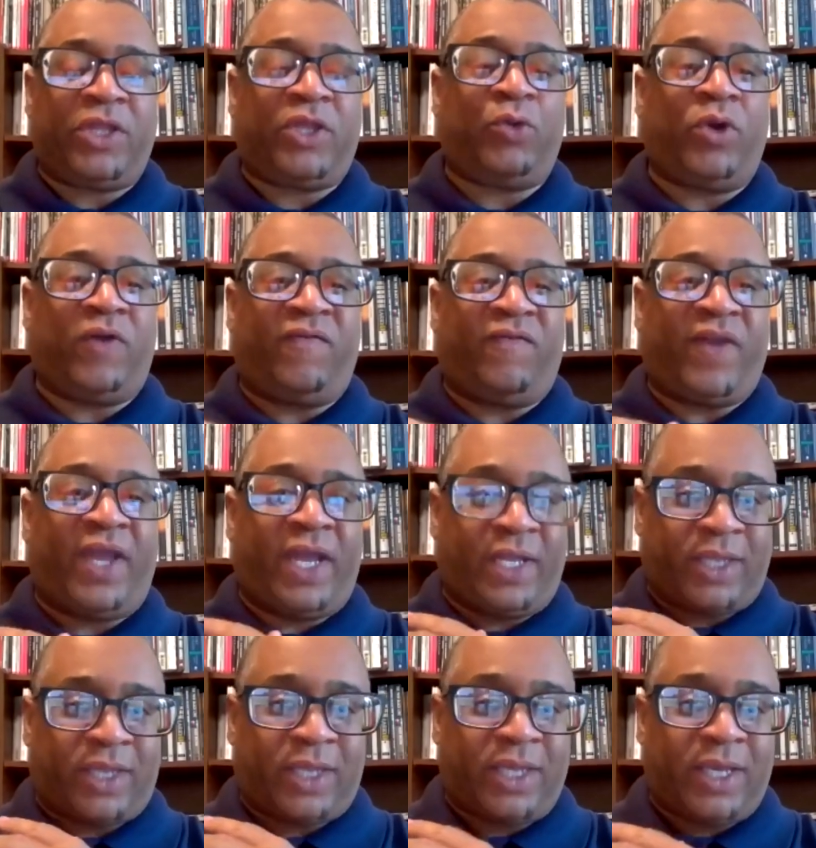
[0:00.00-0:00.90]
to
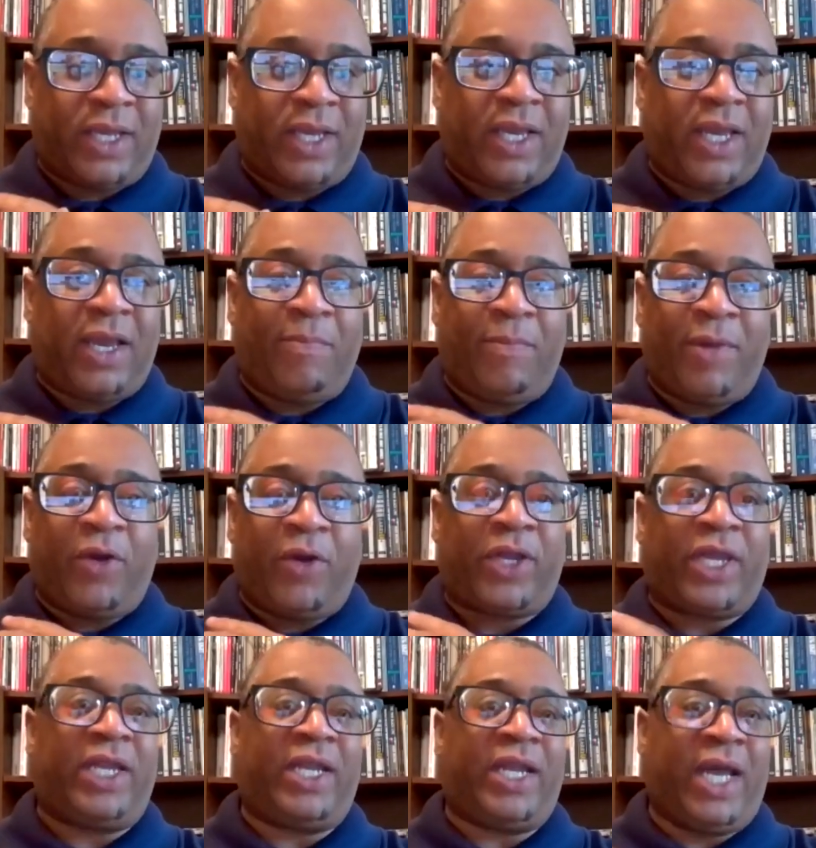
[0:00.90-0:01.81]
advance
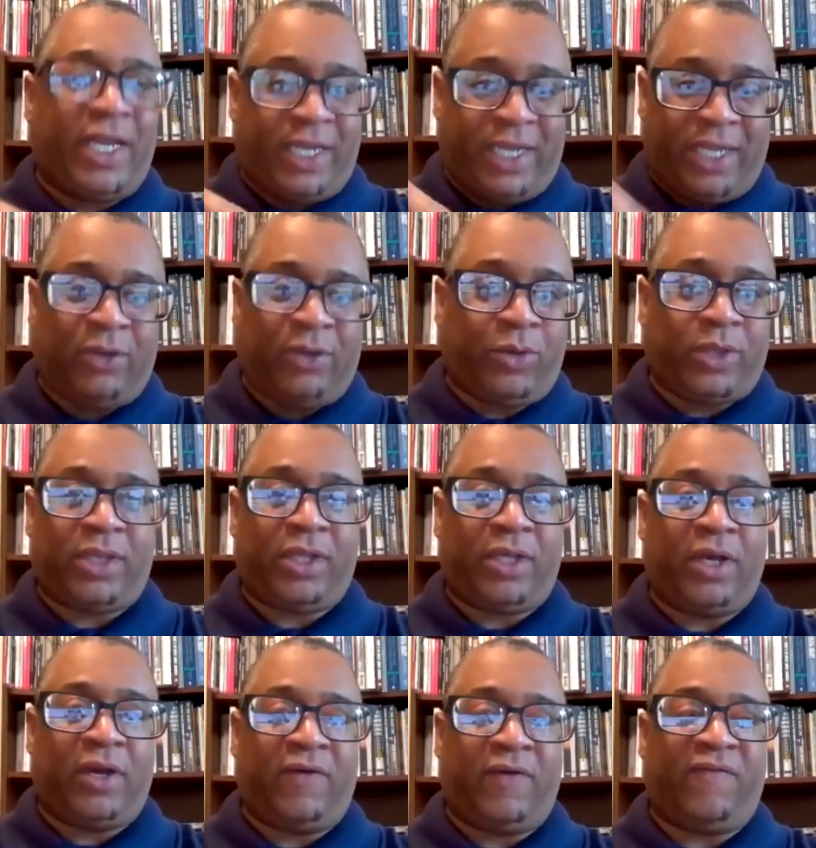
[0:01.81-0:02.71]
American
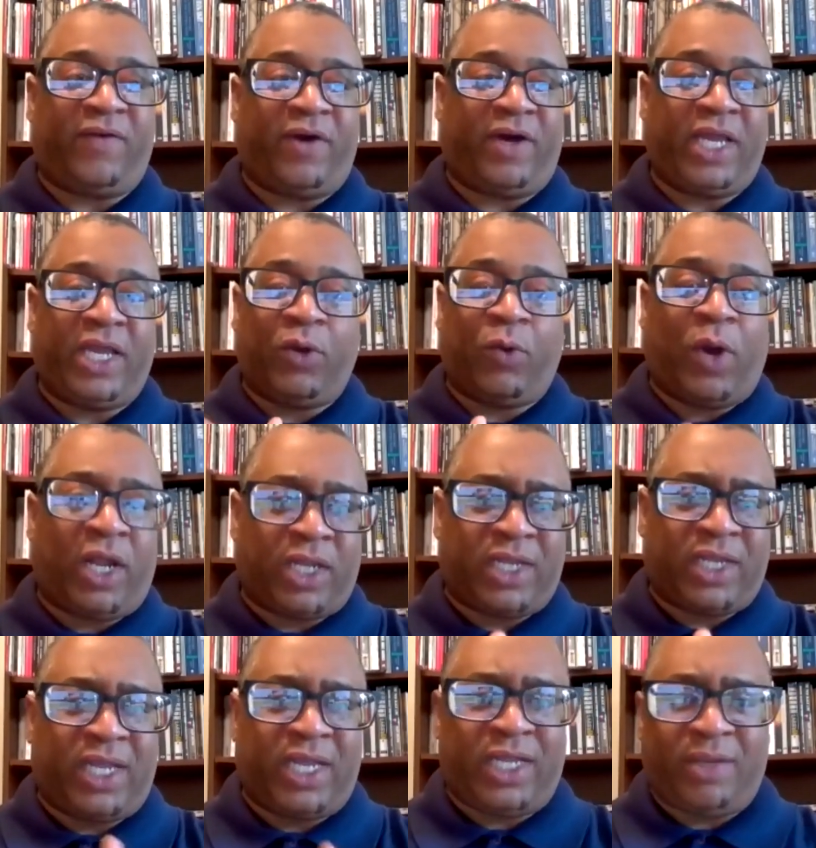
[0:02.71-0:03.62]
ideals of uh,
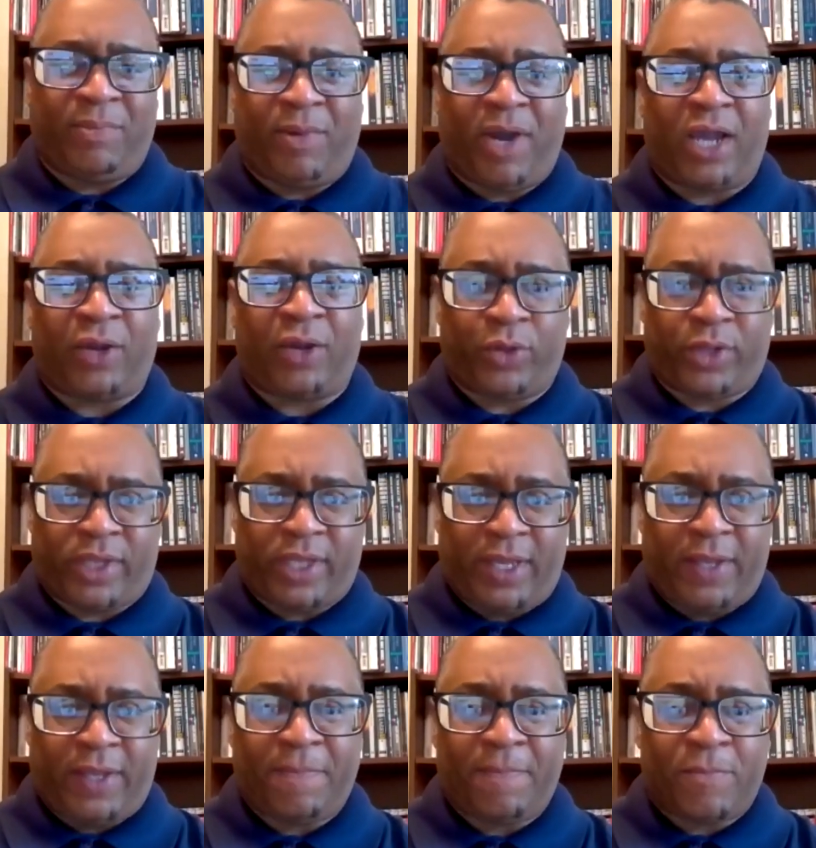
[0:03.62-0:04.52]
equality and
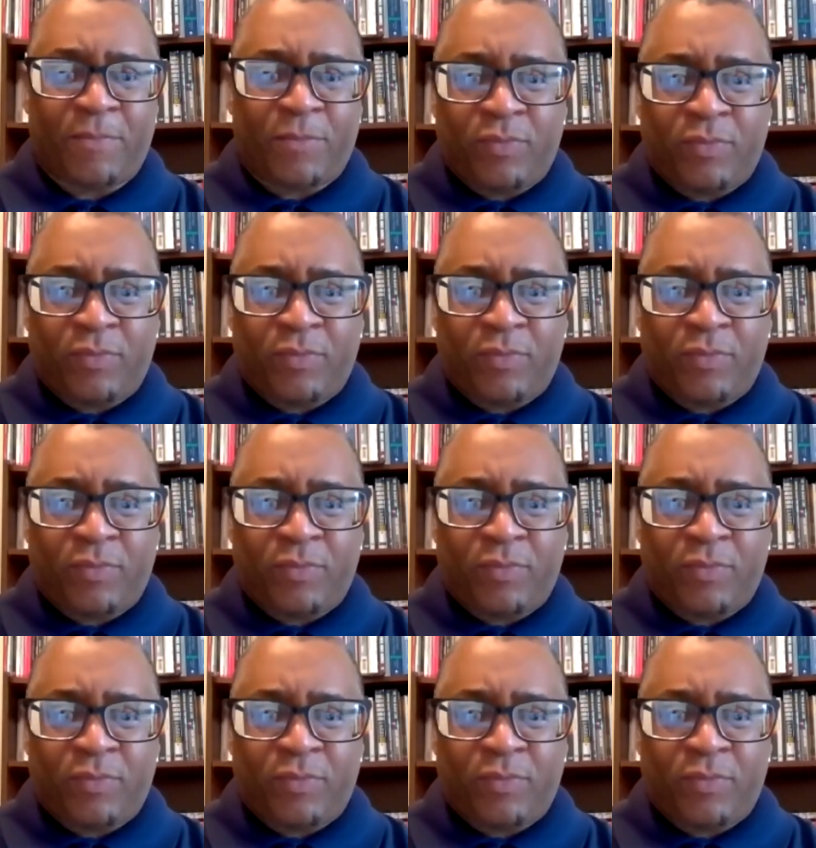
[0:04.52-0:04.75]
democracy.